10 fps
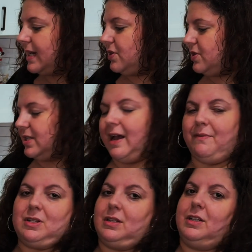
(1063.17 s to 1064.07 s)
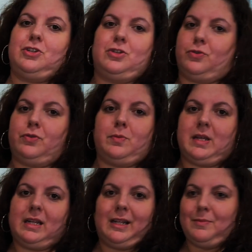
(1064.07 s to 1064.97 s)
you just have delicious,
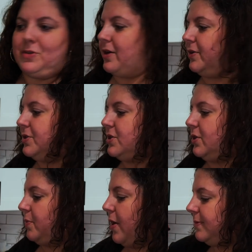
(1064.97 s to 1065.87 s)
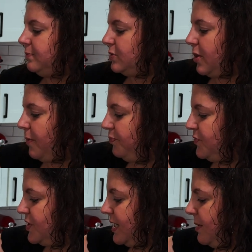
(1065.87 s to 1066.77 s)
creamy clam chowder soup. So I'm
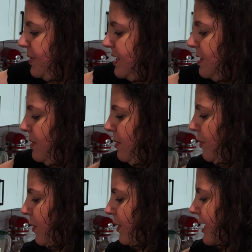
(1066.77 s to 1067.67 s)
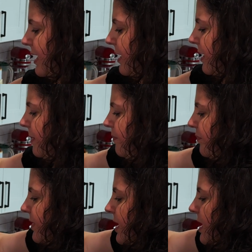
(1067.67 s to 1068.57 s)
just going to put some in a bowl here
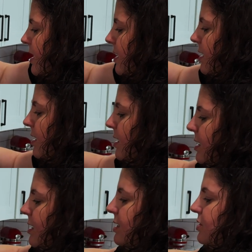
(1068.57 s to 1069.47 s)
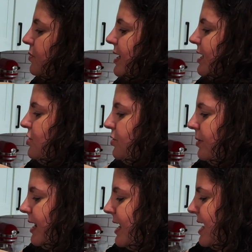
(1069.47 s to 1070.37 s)
so we can
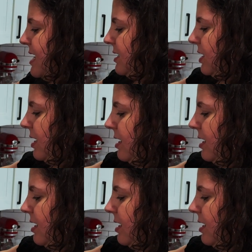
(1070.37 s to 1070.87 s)
try it.